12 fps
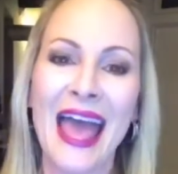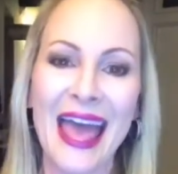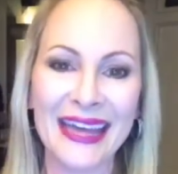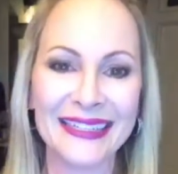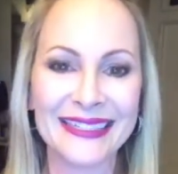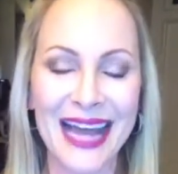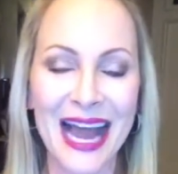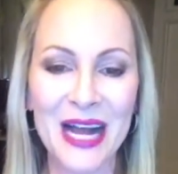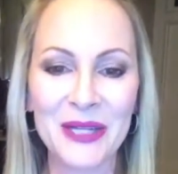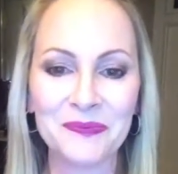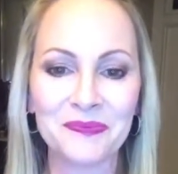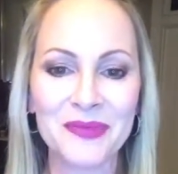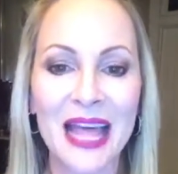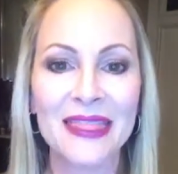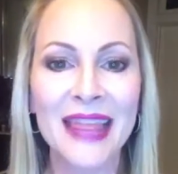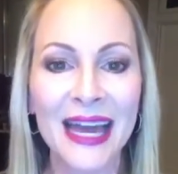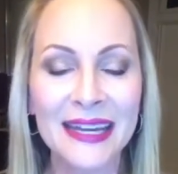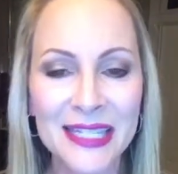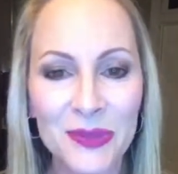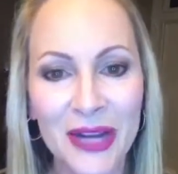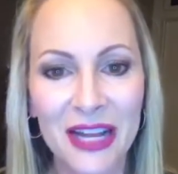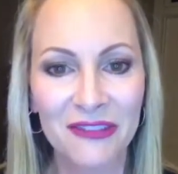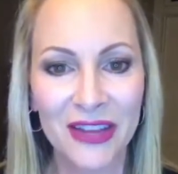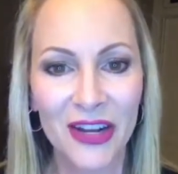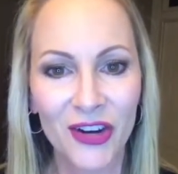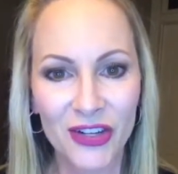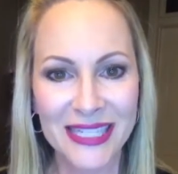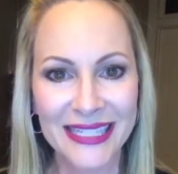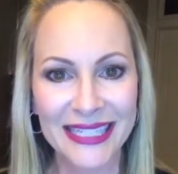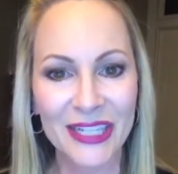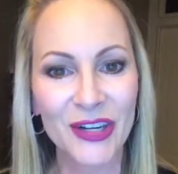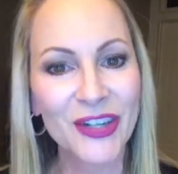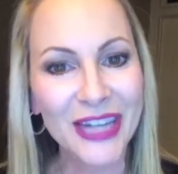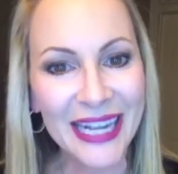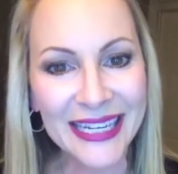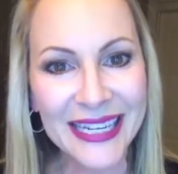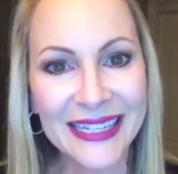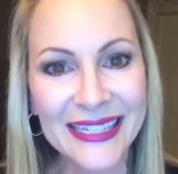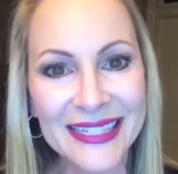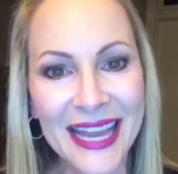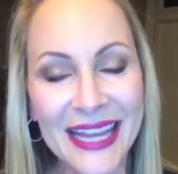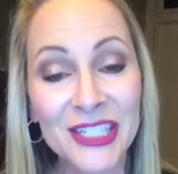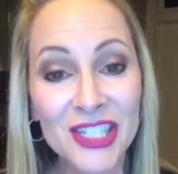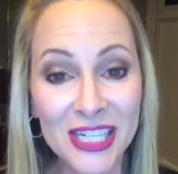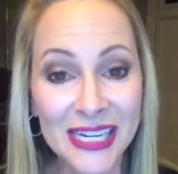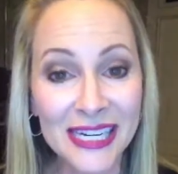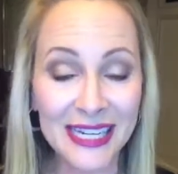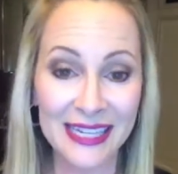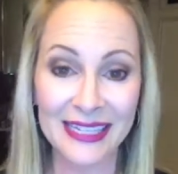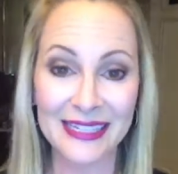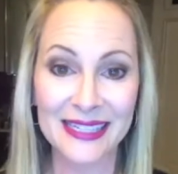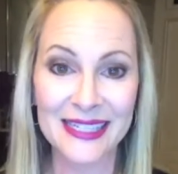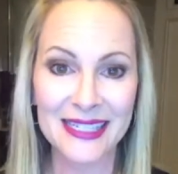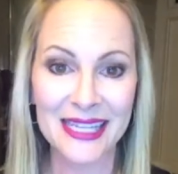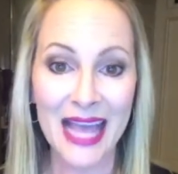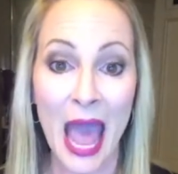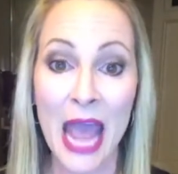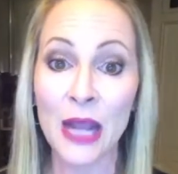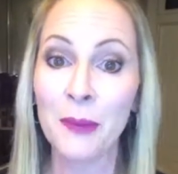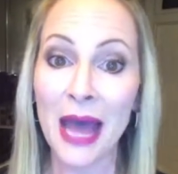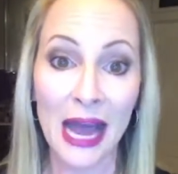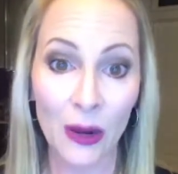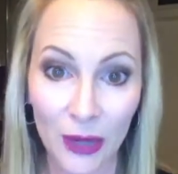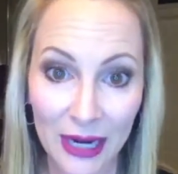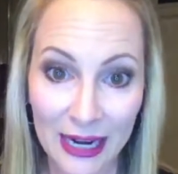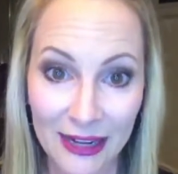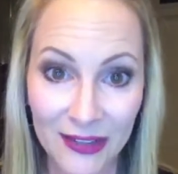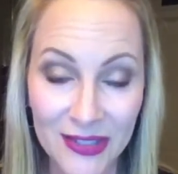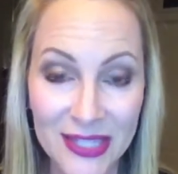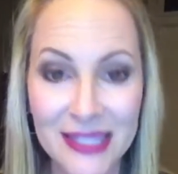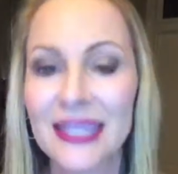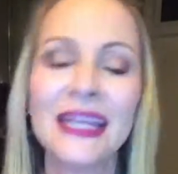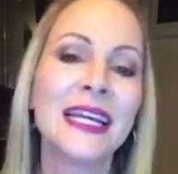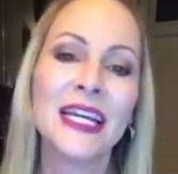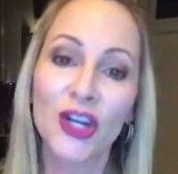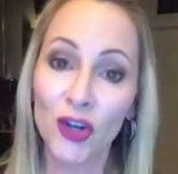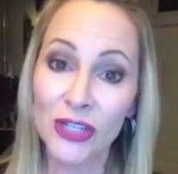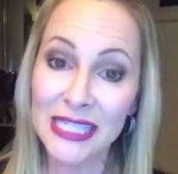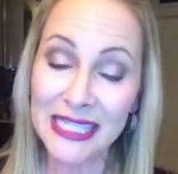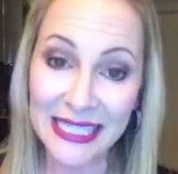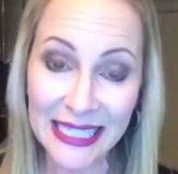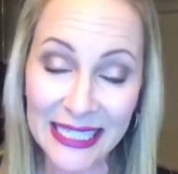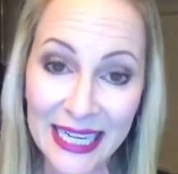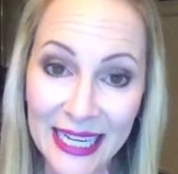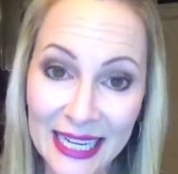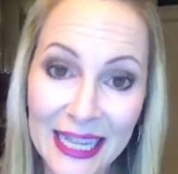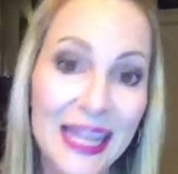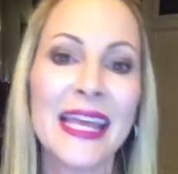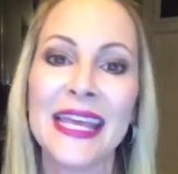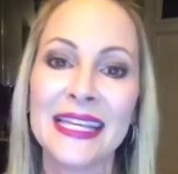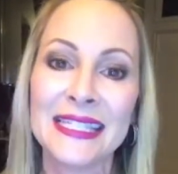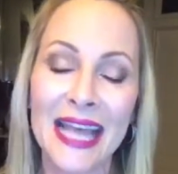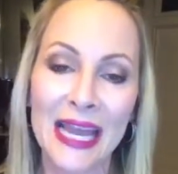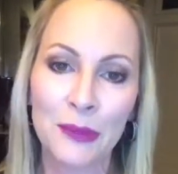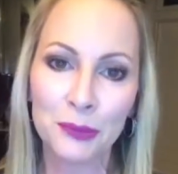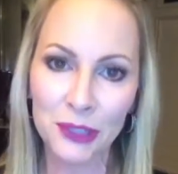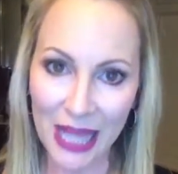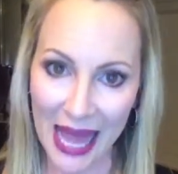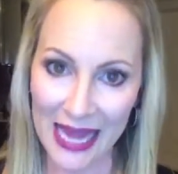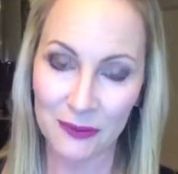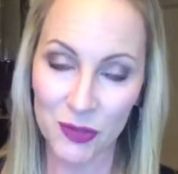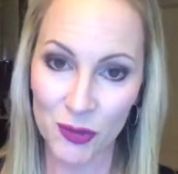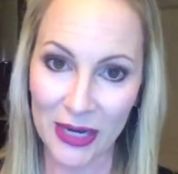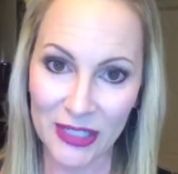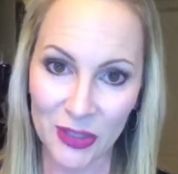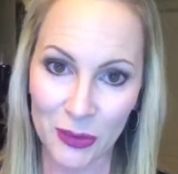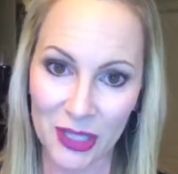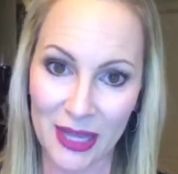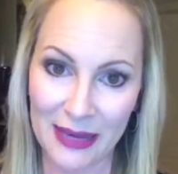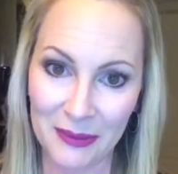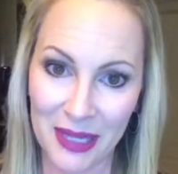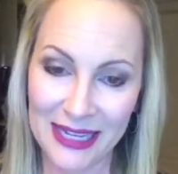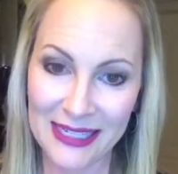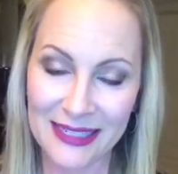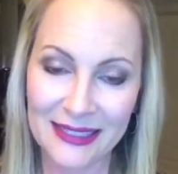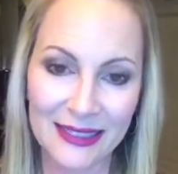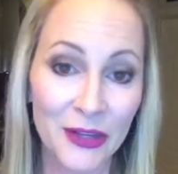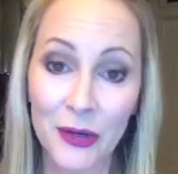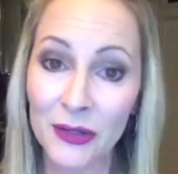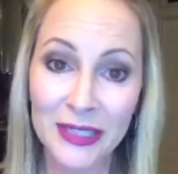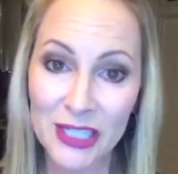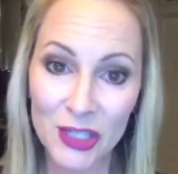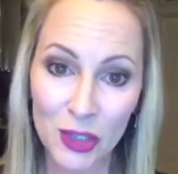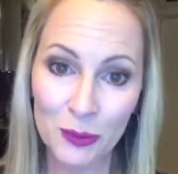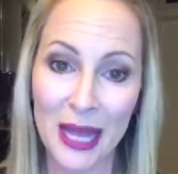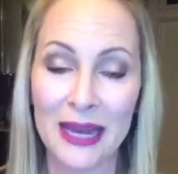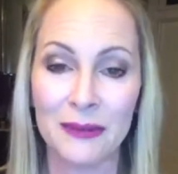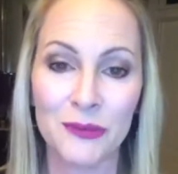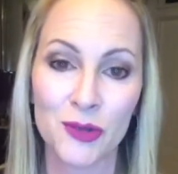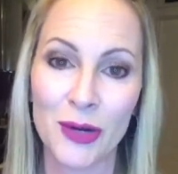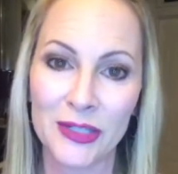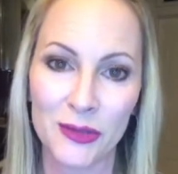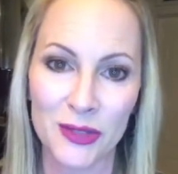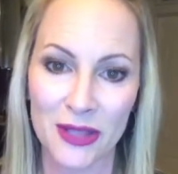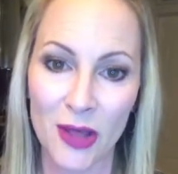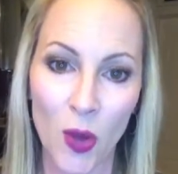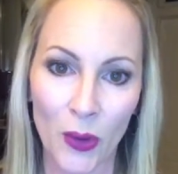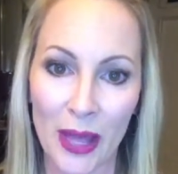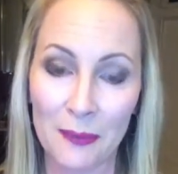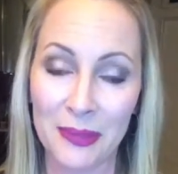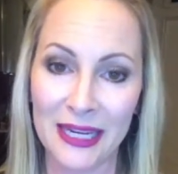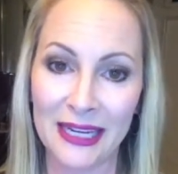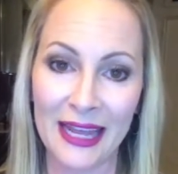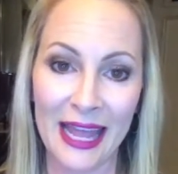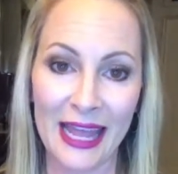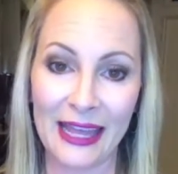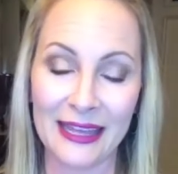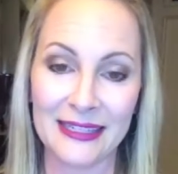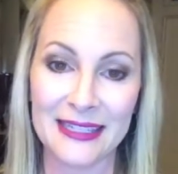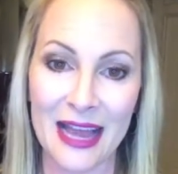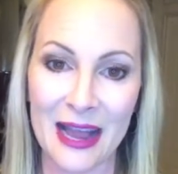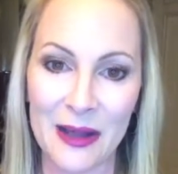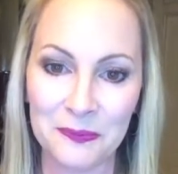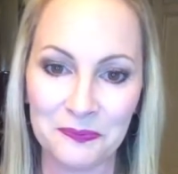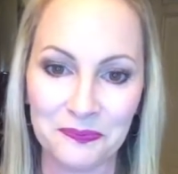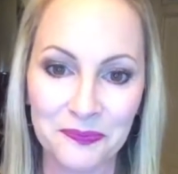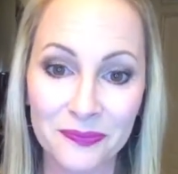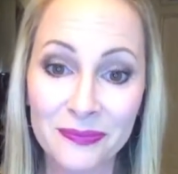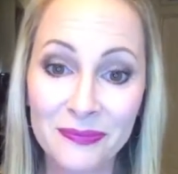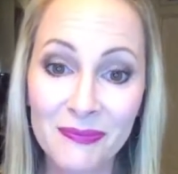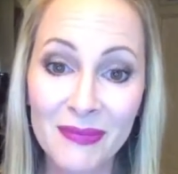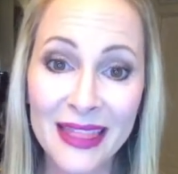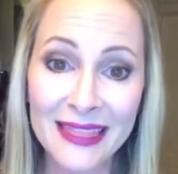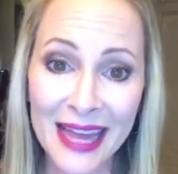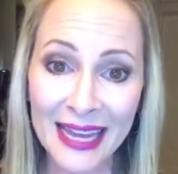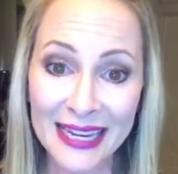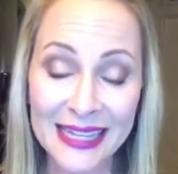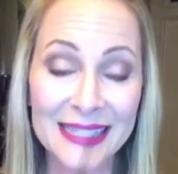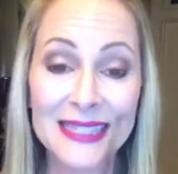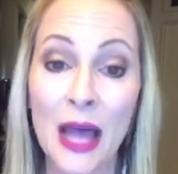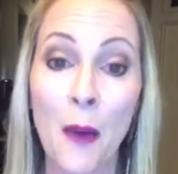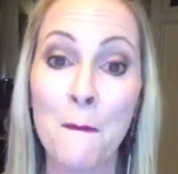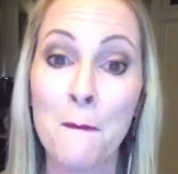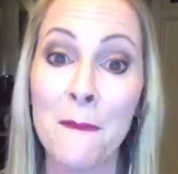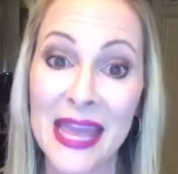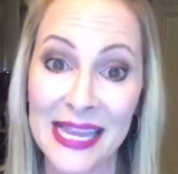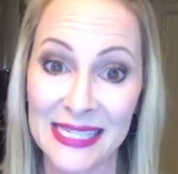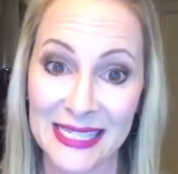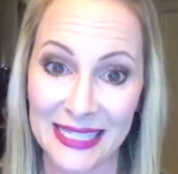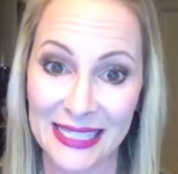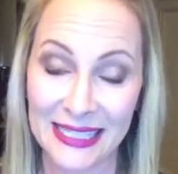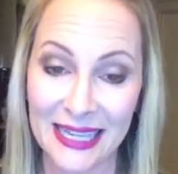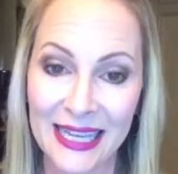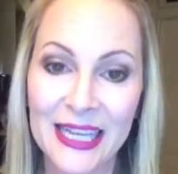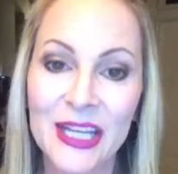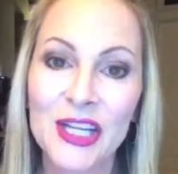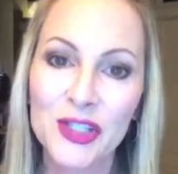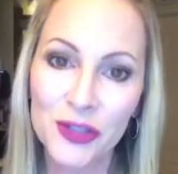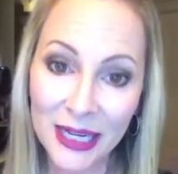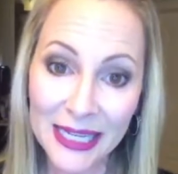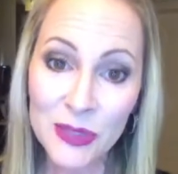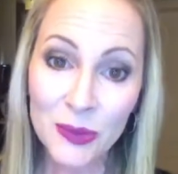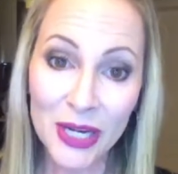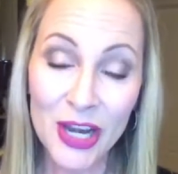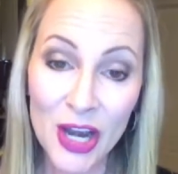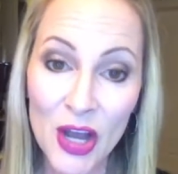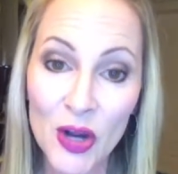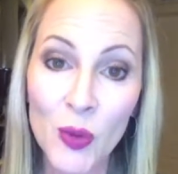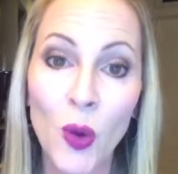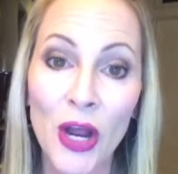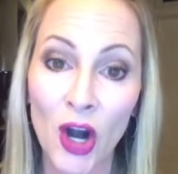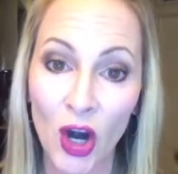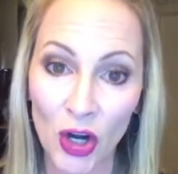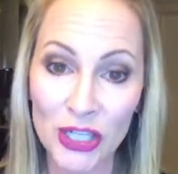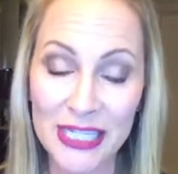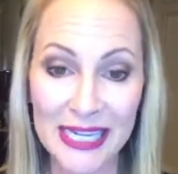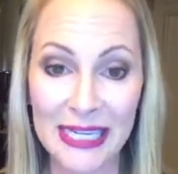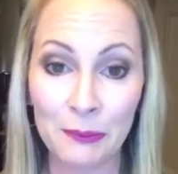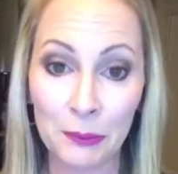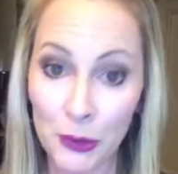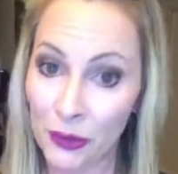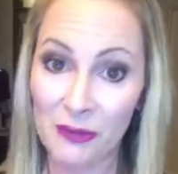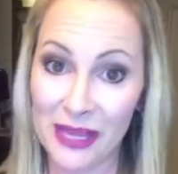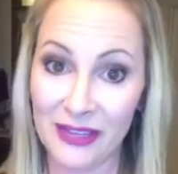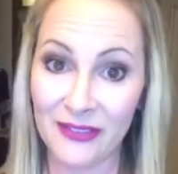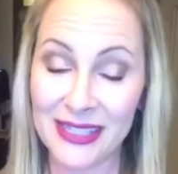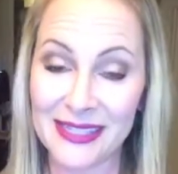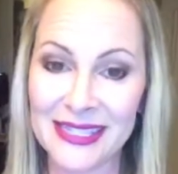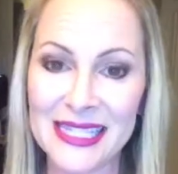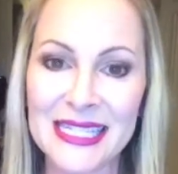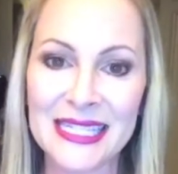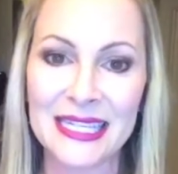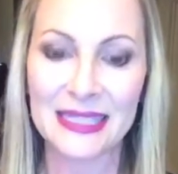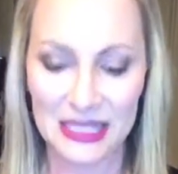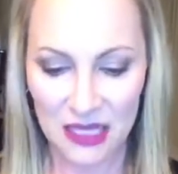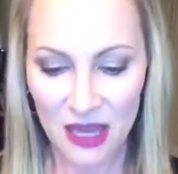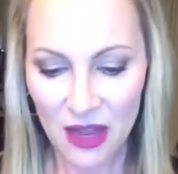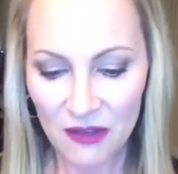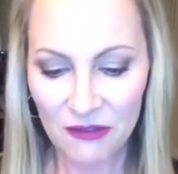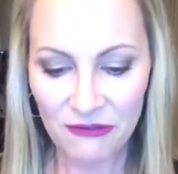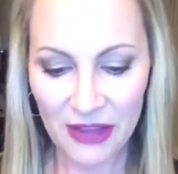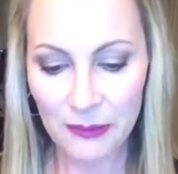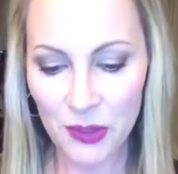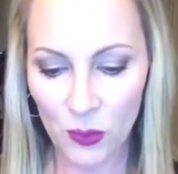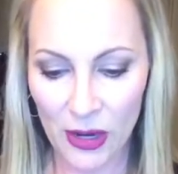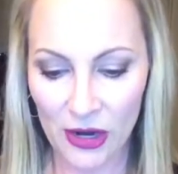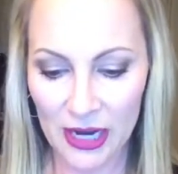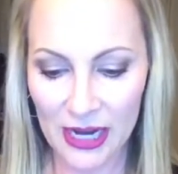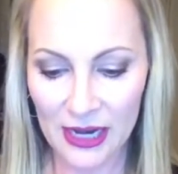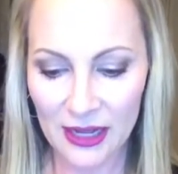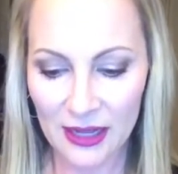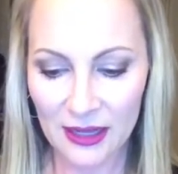And that is when I found Christina Hernandez, and she is a powerhouse. Christina is a platinum director with LimeLight. There are only 2 platinum directors in the whole company, and that is amazing. Do you guys want to know what her team, Beauty Mavens, since February,